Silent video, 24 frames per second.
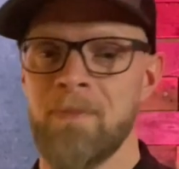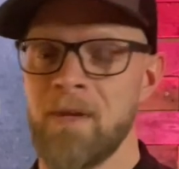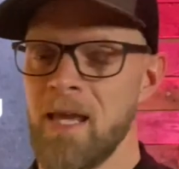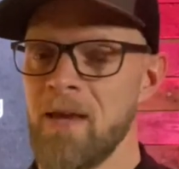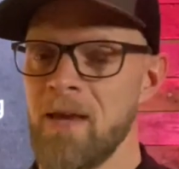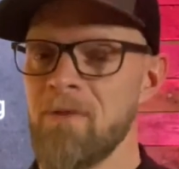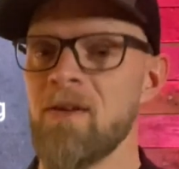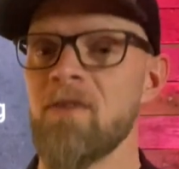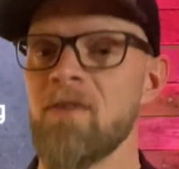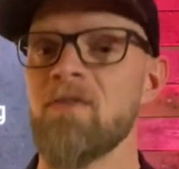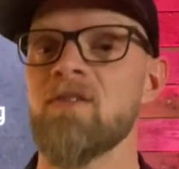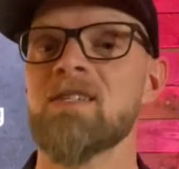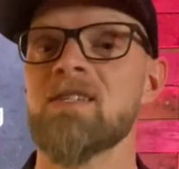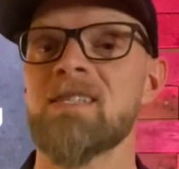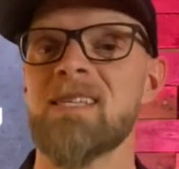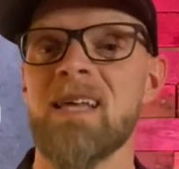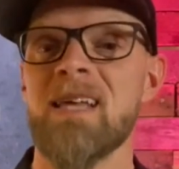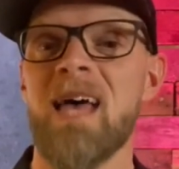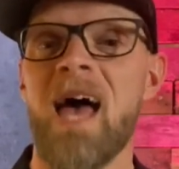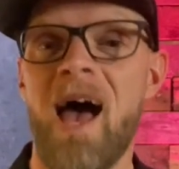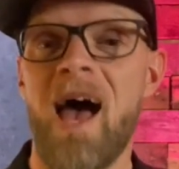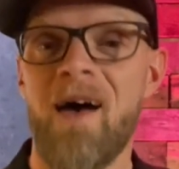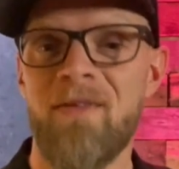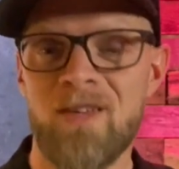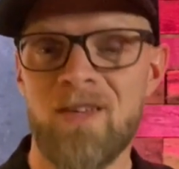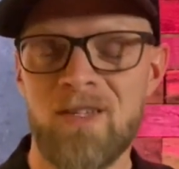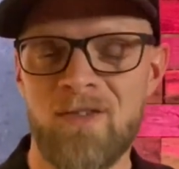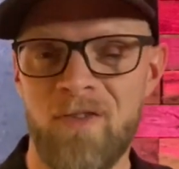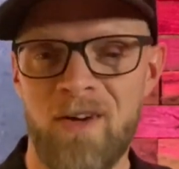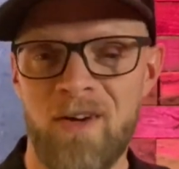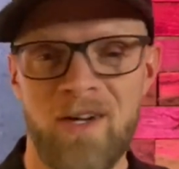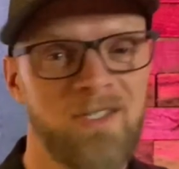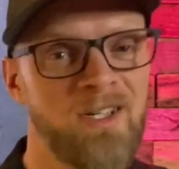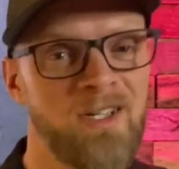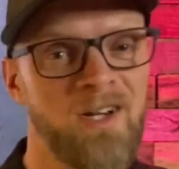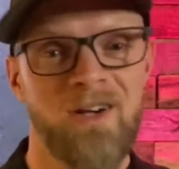Even if you still have those
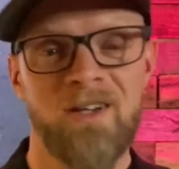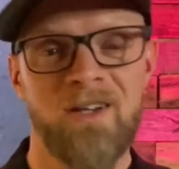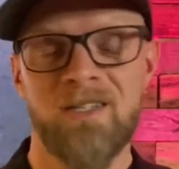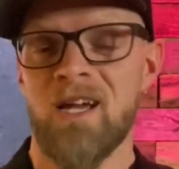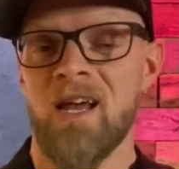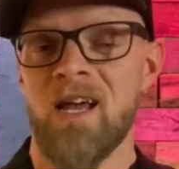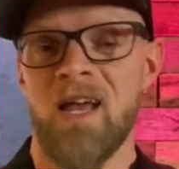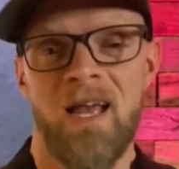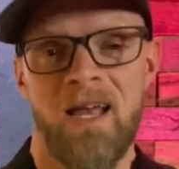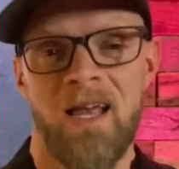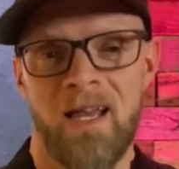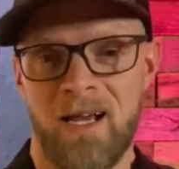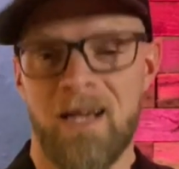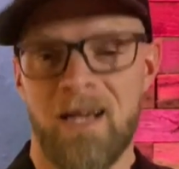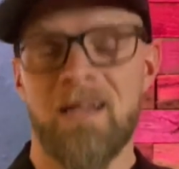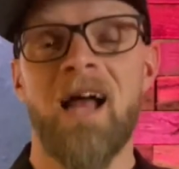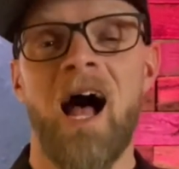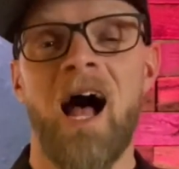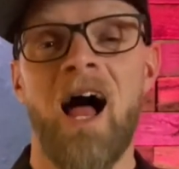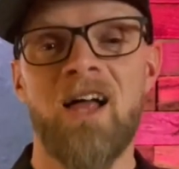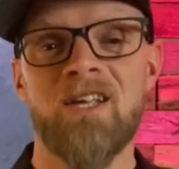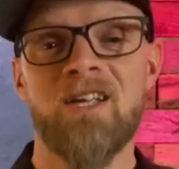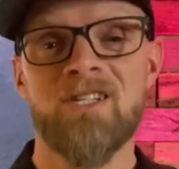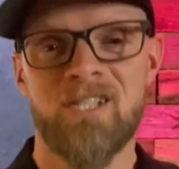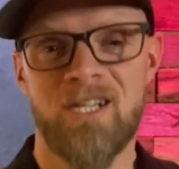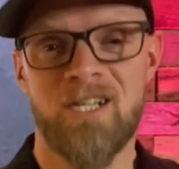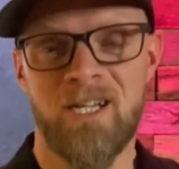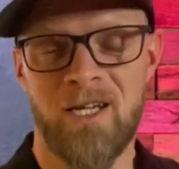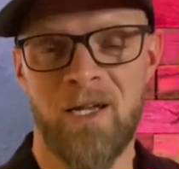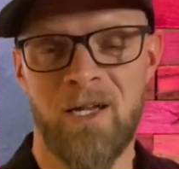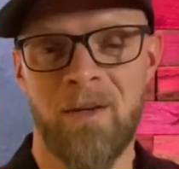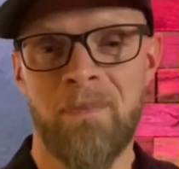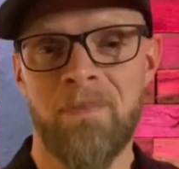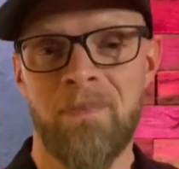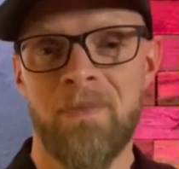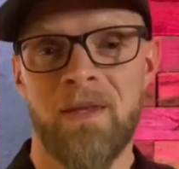fears, you're acknowledging
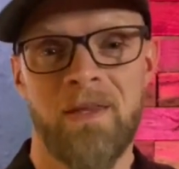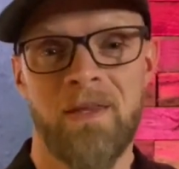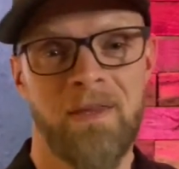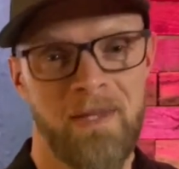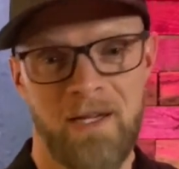them.